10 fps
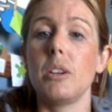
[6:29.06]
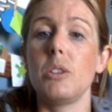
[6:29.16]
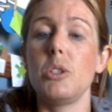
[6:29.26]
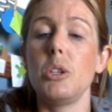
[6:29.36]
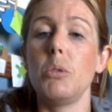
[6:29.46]

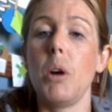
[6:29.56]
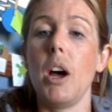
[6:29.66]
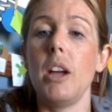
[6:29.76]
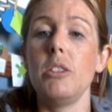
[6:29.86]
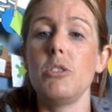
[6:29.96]

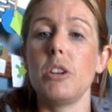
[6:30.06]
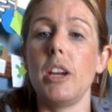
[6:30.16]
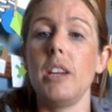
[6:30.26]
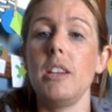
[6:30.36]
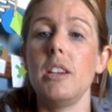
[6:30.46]

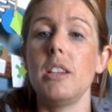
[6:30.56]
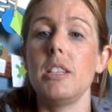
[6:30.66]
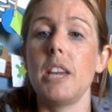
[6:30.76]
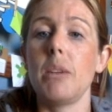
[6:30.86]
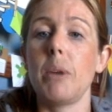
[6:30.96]
200,
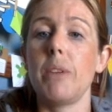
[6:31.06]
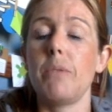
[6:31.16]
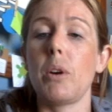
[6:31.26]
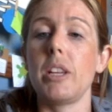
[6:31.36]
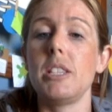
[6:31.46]
take away
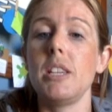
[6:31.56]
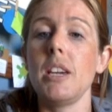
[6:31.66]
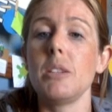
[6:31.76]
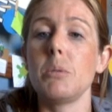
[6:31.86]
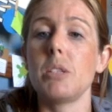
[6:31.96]

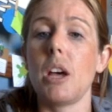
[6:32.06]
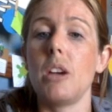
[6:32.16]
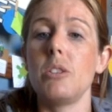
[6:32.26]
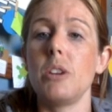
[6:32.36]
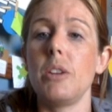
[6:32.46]
46, was
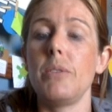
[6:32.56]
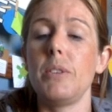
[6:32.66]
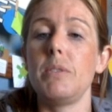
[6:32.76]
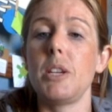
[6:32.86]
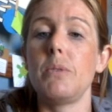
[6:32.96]

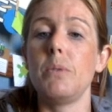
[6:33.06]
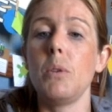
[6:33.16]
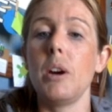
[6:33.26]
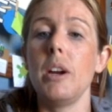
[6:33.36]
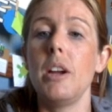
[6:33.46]

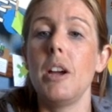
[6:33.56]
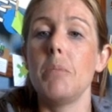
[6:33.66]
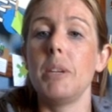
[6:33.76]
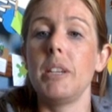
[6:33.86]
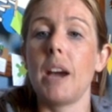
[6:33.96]
154,
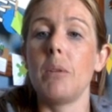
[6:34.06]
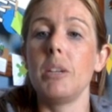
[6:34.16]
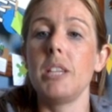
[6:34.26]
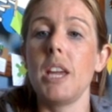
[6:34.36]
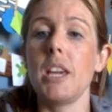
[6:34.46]
but now
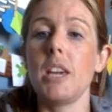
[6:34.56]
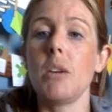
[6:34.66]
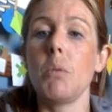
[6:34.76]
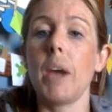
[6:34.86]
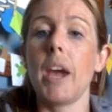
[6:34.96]
we're
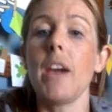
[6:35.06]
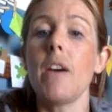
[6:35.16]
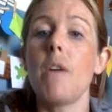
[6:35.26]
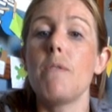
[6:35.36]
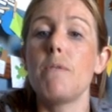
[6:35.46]
taking
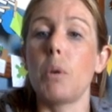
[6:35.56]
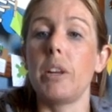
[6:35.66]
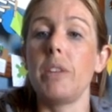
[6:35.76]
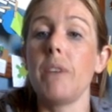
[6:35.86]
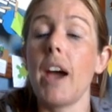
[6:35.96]
away
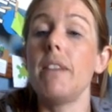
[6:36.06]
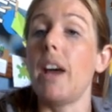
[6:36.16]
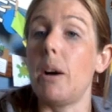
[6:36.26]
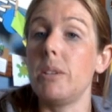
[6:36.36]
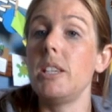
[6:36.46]
45.
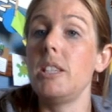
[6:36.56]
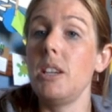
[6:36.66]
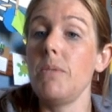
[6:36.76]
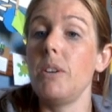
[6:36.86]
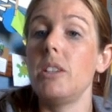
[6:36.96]
That was the
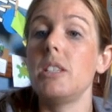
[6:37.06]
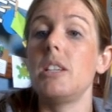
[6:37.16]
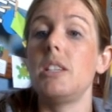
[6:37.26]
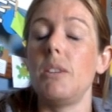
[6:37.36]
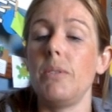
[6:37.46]
difference.
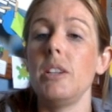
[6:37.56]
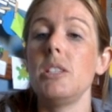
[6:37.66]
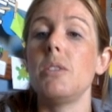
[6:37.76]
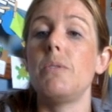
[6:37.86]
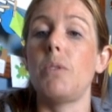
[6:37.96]
A
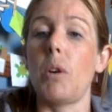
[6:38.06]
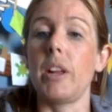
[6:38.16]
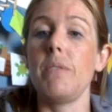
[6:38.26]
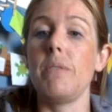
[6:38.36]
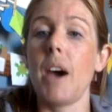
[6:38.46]
difference of
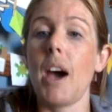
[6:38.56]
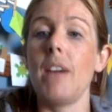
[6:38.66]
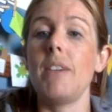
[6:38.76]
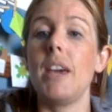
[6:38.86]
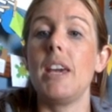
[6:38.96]

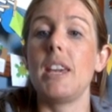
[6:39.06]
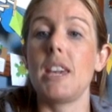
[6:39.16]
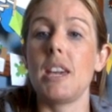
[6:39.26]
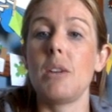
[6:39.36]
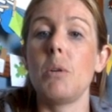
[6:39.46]
45
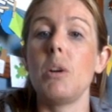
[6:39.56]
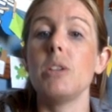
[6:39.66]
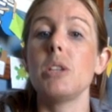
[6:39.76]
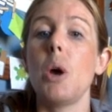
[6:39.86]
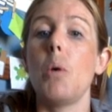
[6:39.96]

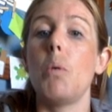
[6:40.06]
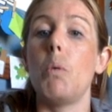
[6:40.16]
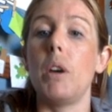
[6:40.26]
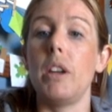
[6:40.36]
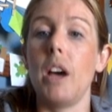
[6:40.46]
equals
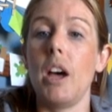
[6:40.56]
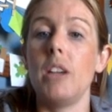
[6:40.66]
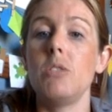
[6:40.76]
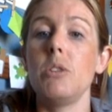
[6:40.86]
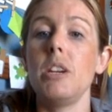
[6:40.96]

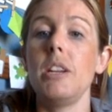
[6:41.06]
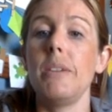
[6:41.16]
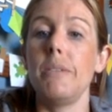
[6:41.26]
155.